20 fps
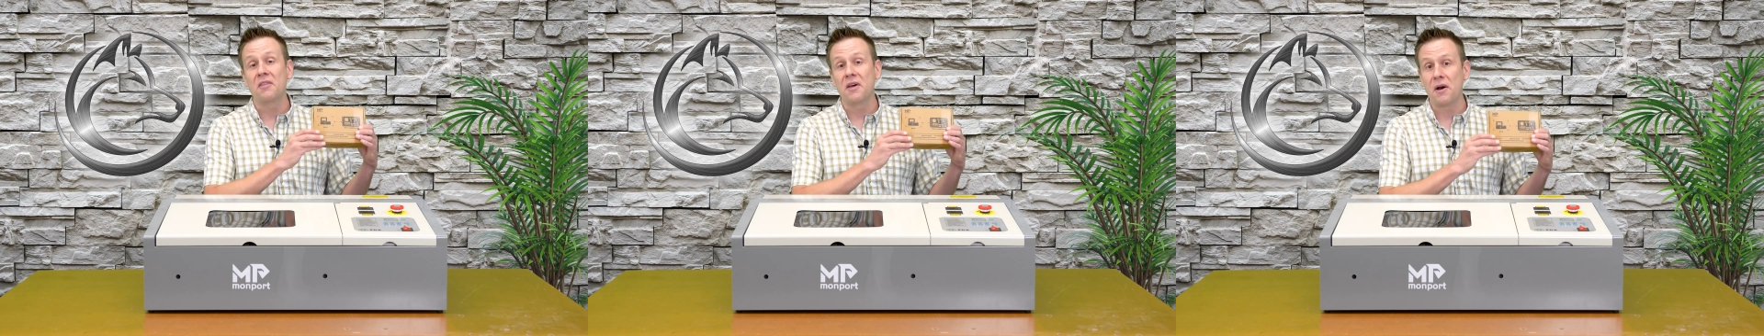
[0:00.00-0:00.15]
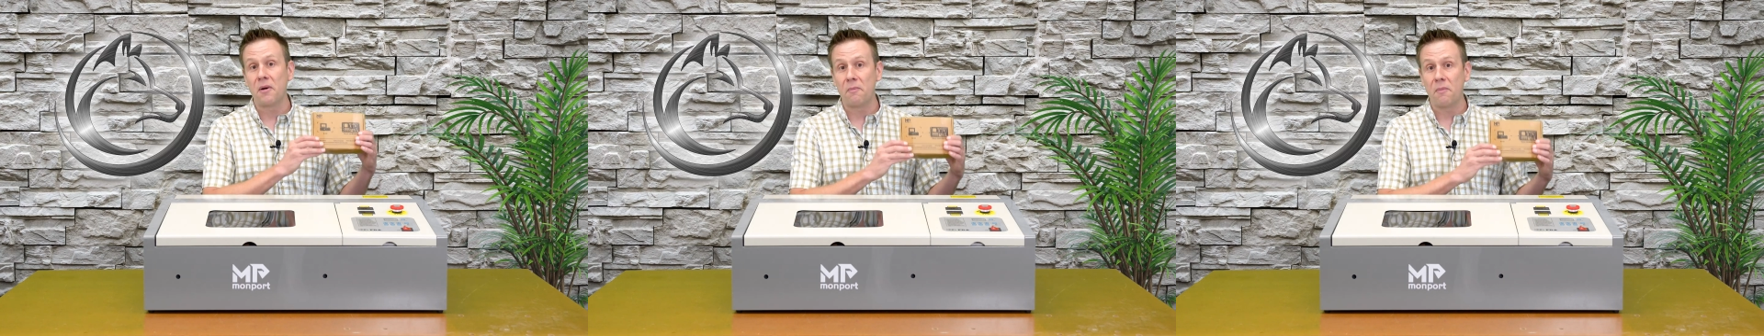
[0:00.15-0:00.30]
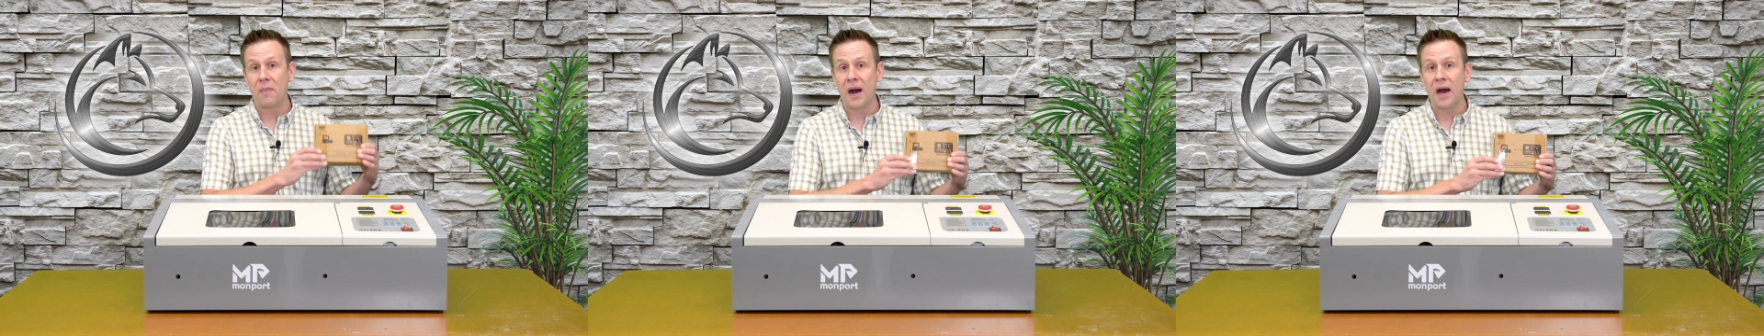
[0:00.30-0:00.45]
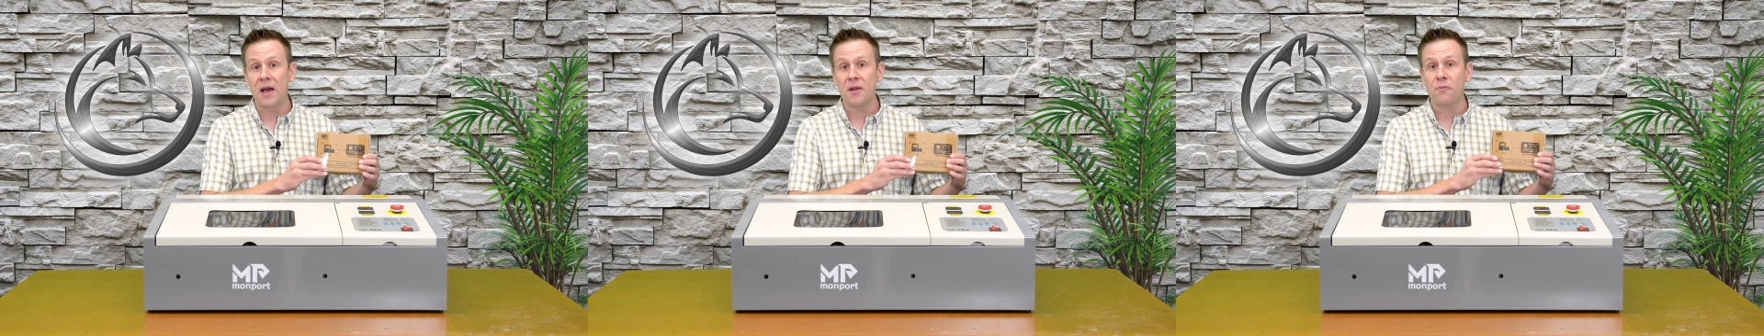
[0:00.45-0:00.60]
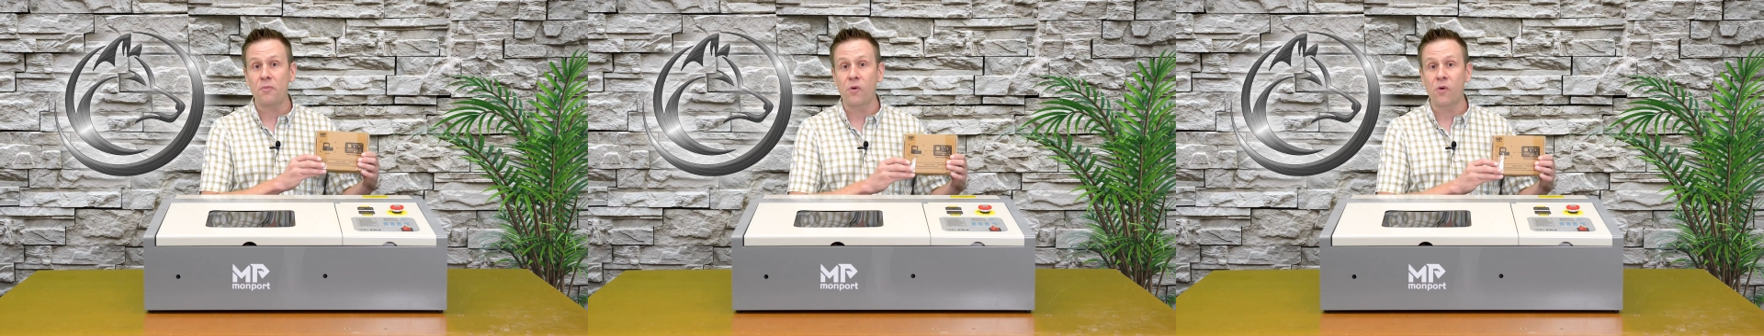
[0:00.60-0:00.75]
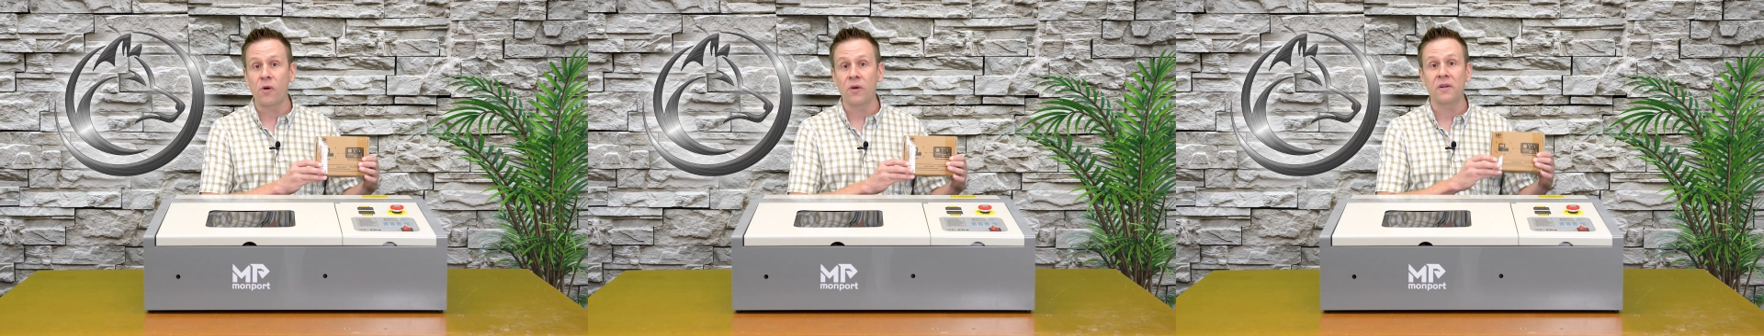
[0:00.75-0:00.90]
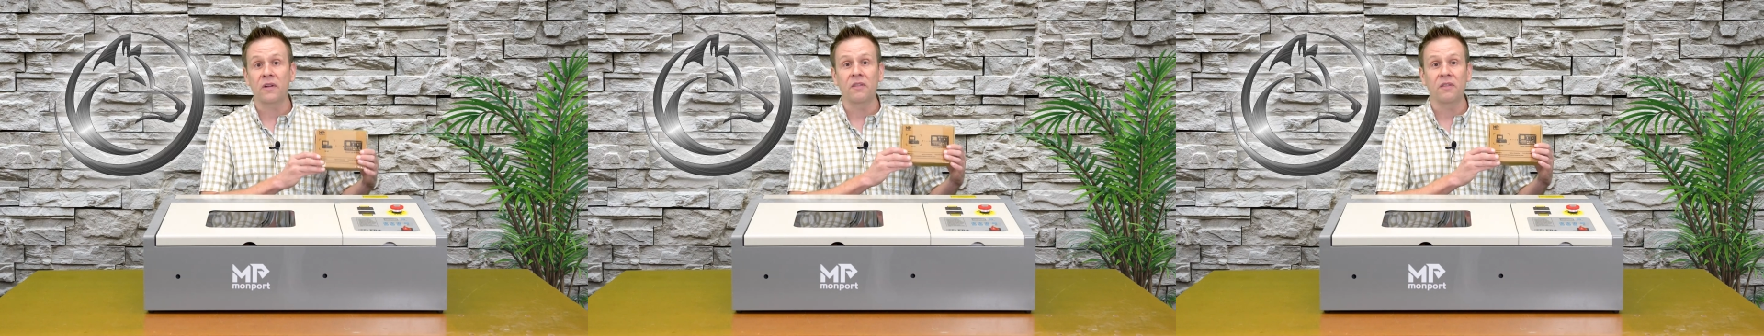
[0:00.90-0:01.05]
the
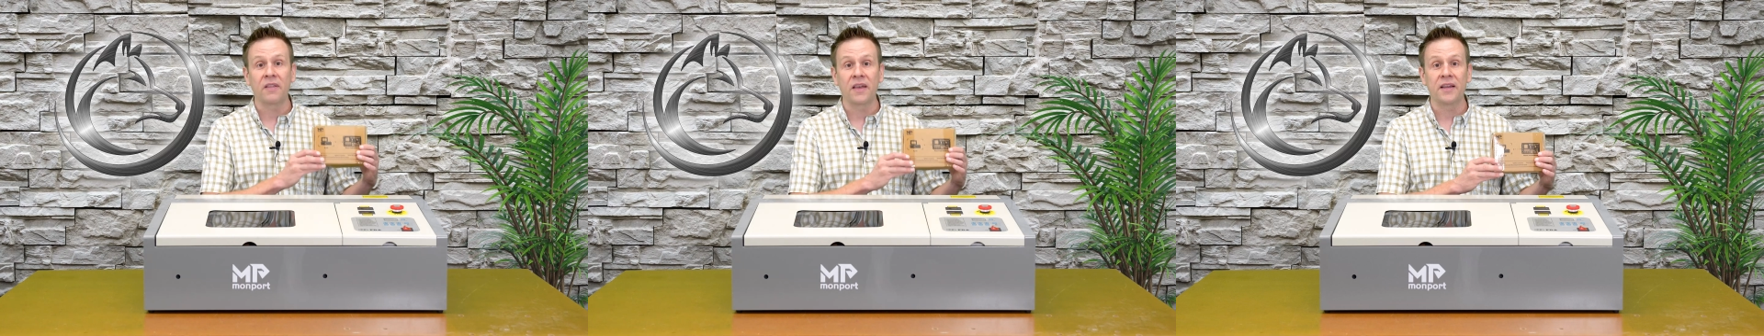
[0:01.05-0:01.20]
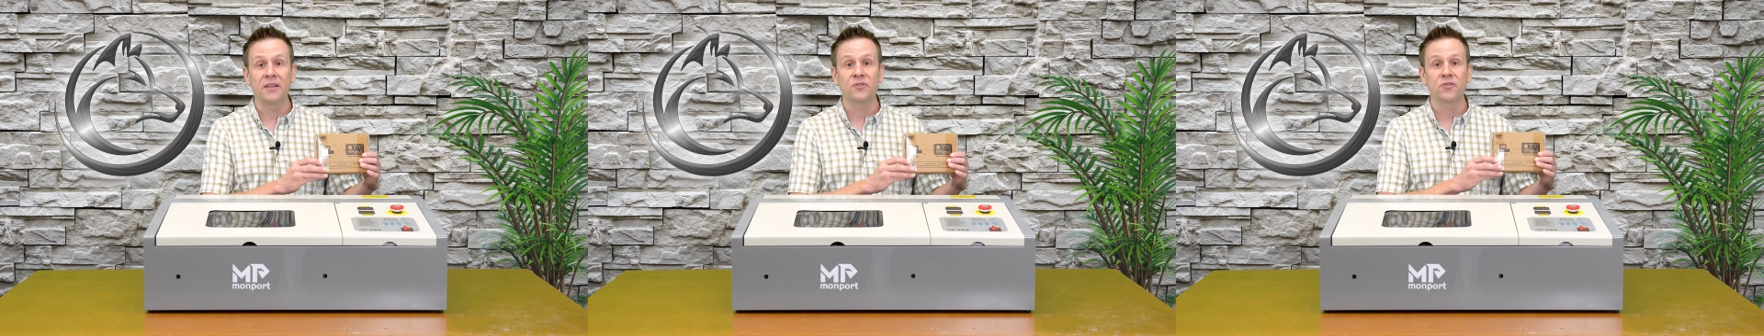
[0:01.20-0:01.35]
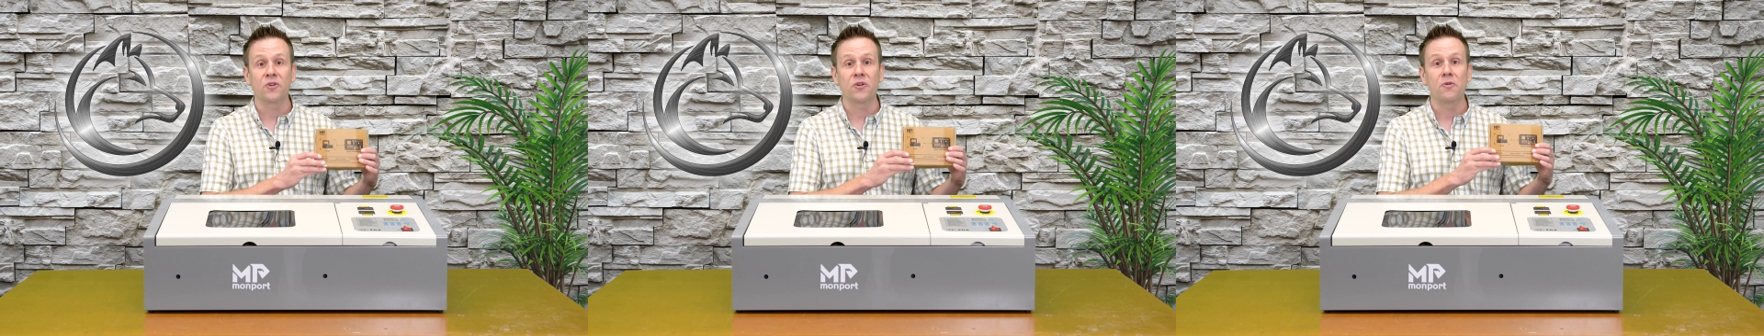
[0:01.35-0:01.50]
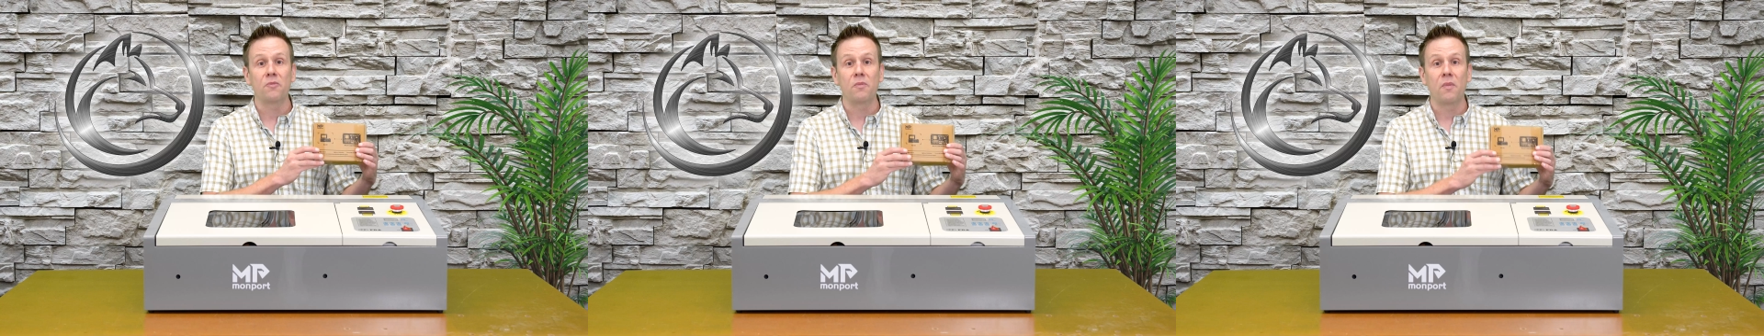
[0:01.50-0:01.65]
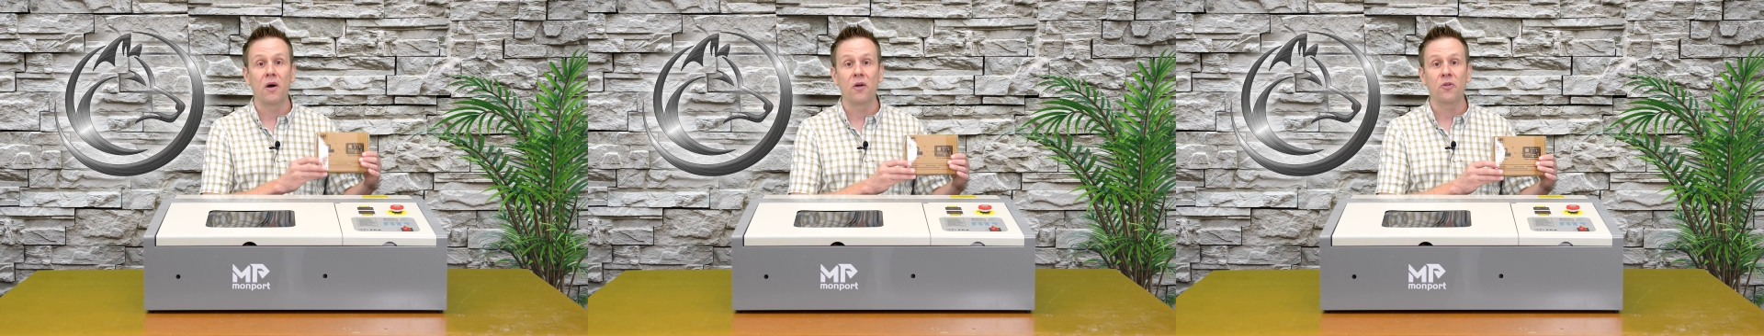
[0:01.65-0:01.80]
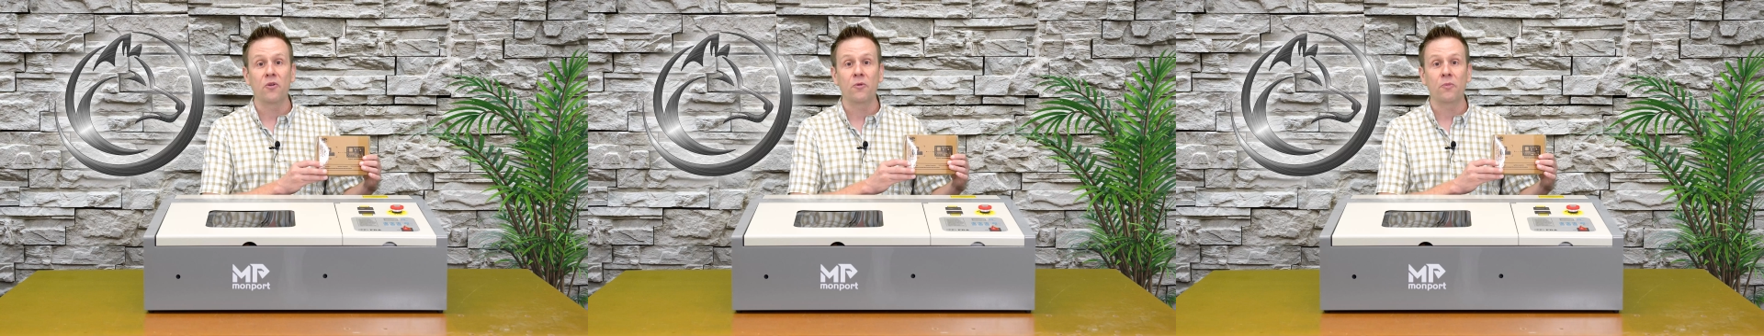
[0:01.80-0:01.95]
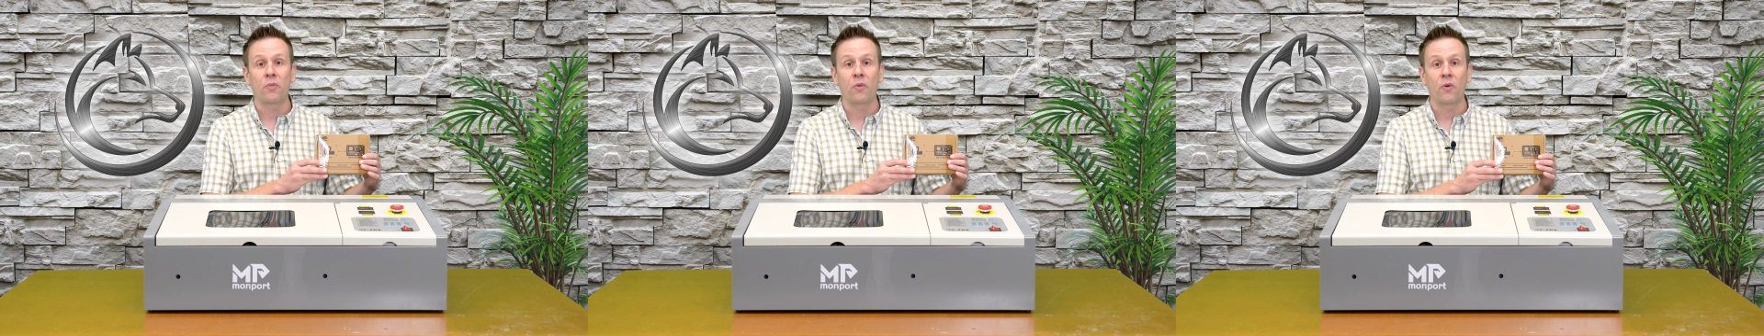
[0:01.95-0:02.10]
Monport laser
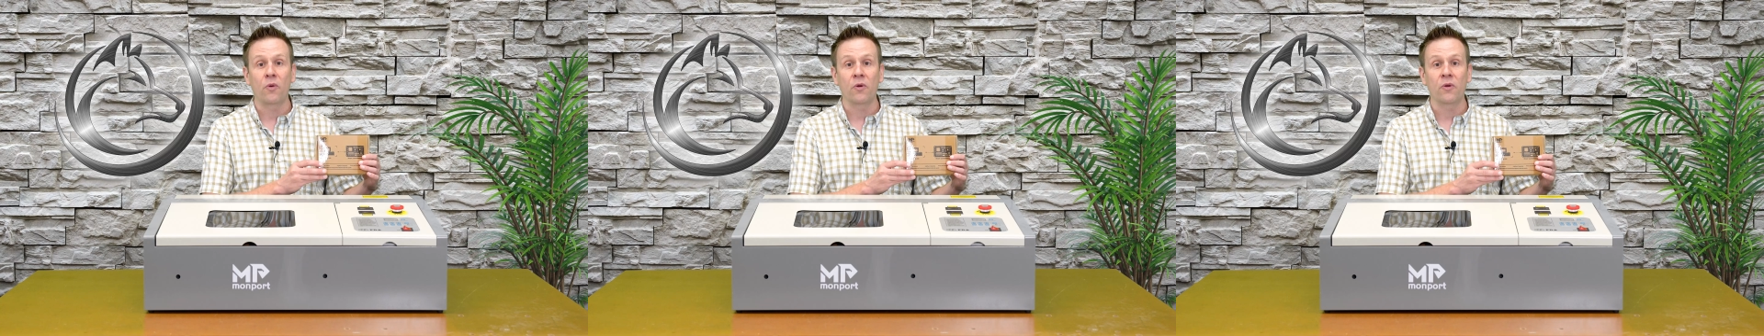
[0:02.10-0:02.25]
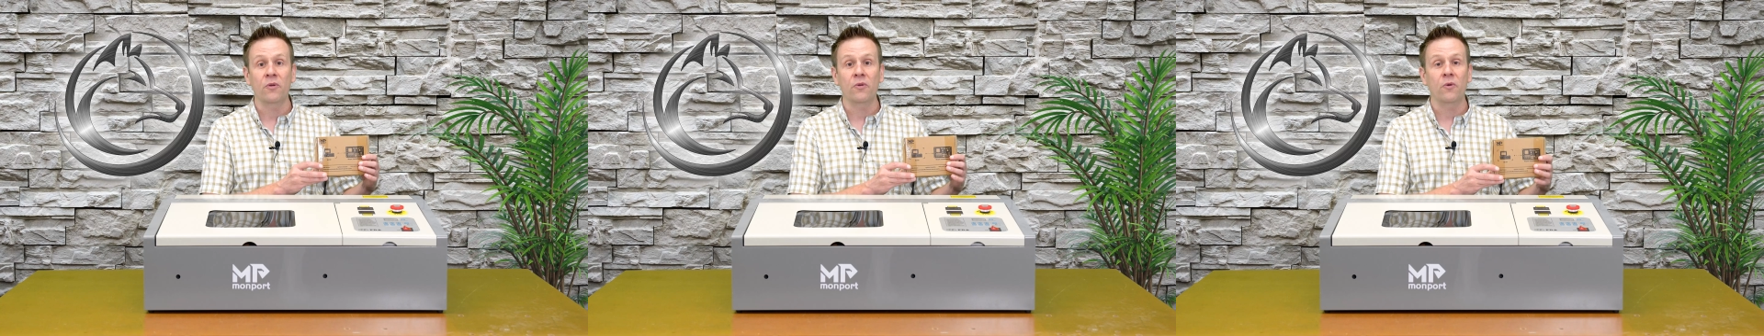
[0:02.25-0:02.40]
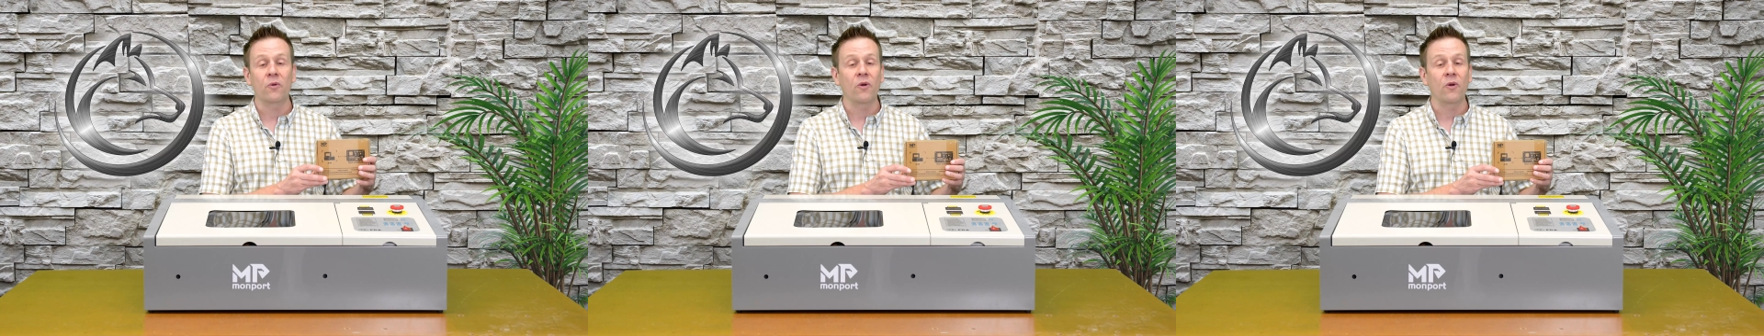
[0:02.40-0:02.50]
motherboard,